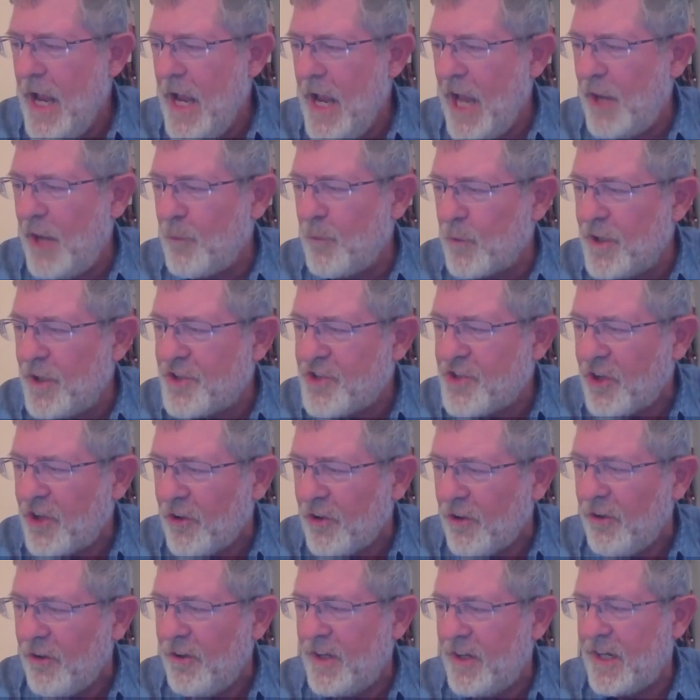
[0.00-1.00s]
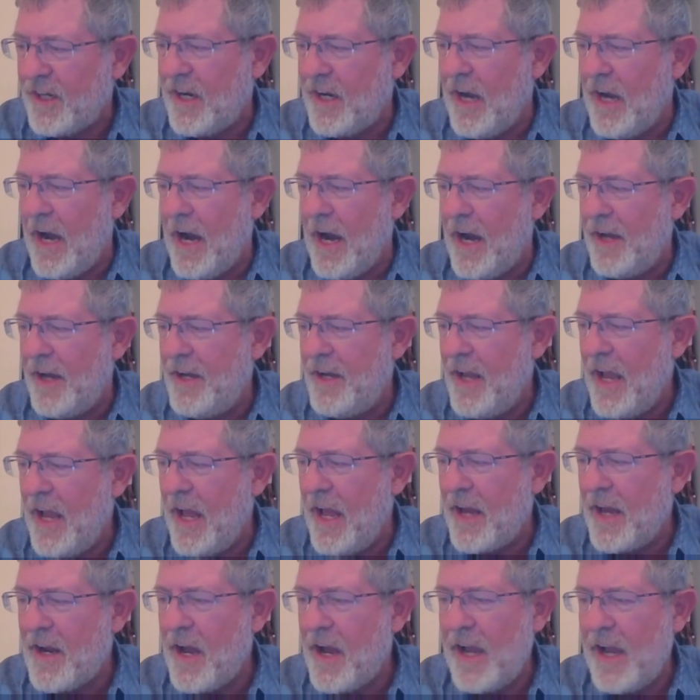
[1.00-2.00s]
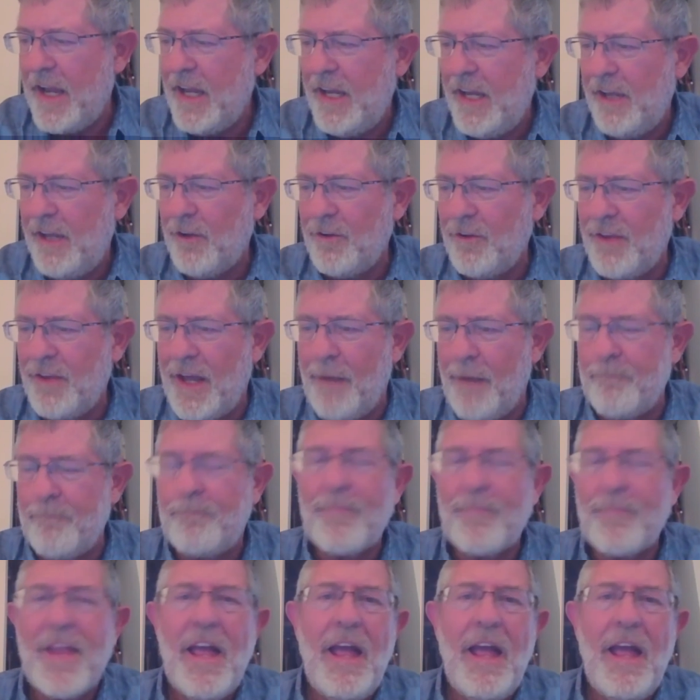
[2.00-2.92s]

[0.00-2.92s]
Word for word: and return to God, and I heal them.